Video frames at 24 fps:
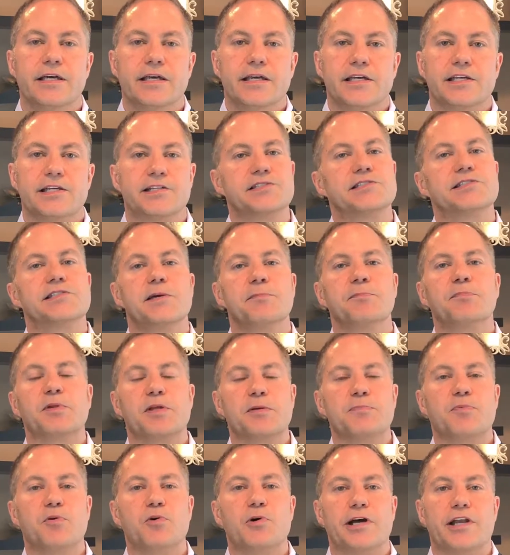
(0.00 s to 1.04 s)
And simply
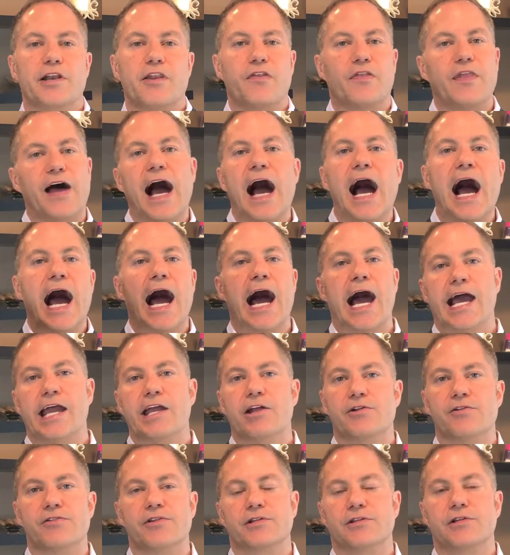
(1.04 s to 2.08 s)
put, the
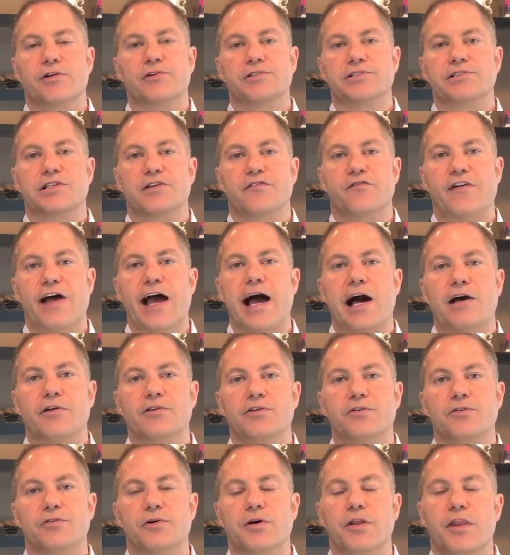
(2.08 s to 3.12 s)
higher the loan to
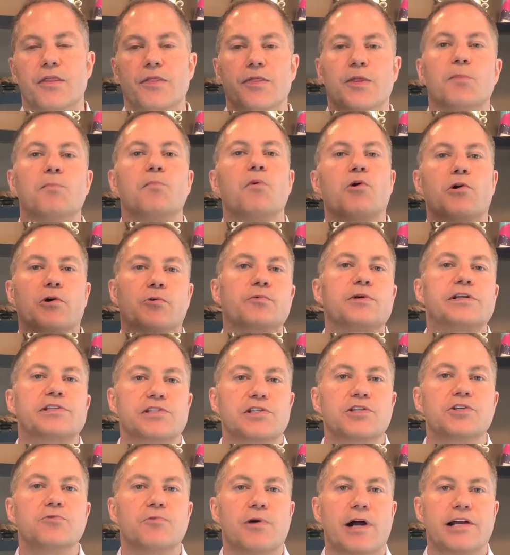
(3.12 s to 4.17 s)
value, the more
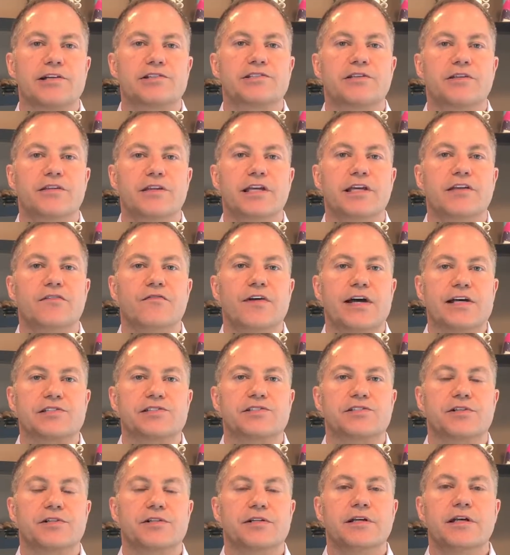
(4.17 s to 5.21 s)
risk you are to the
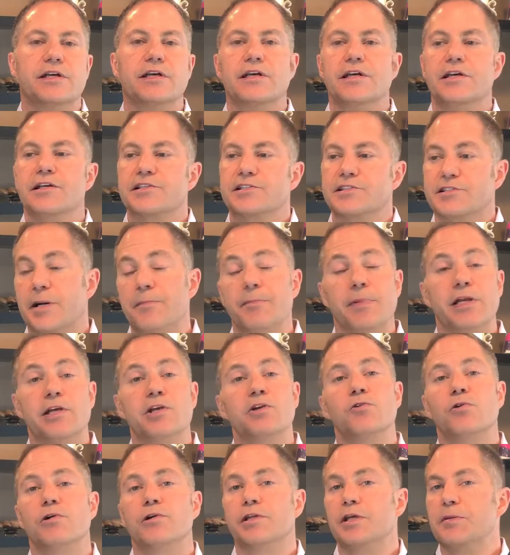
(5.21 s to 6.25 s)
investor. Somebody
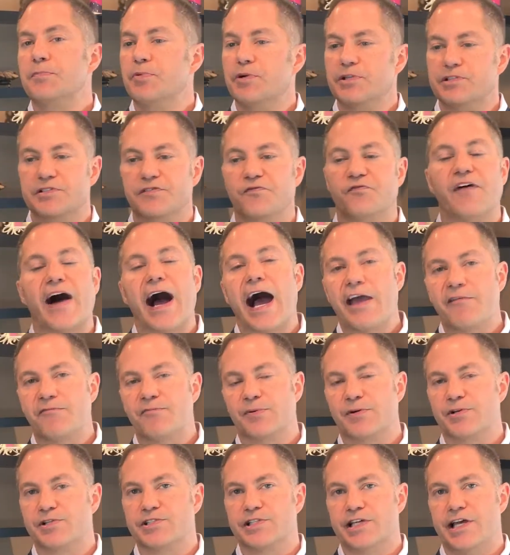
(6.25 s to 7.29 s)
who only puts
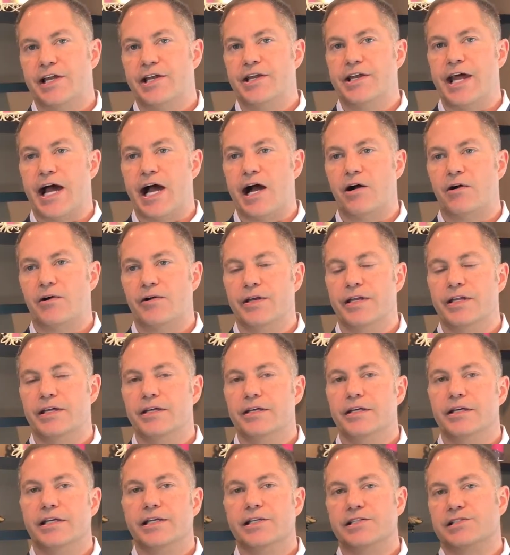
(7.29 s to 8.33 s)
5% down
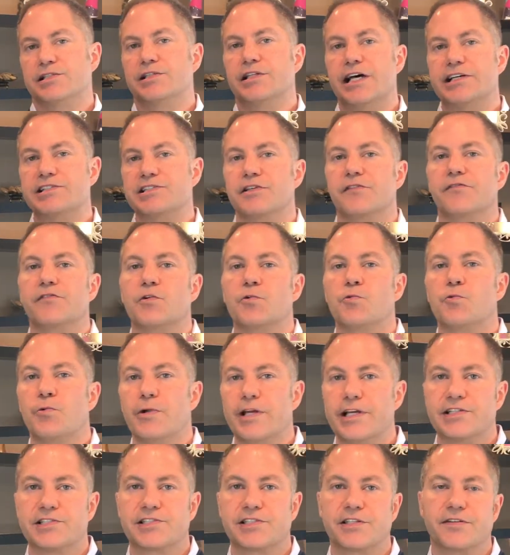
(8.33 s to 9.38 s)
is less of a
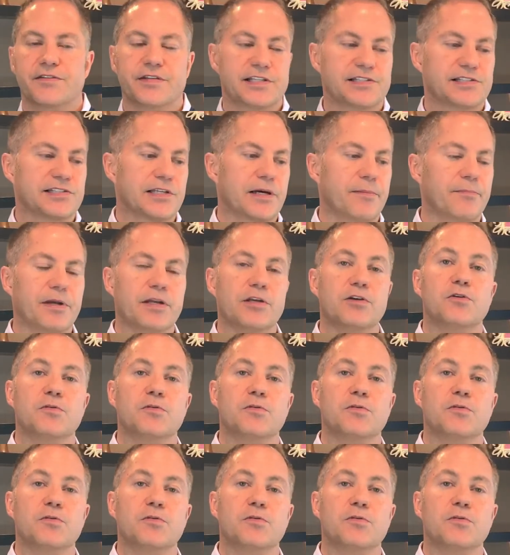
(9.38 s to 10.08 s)
risk than somebody who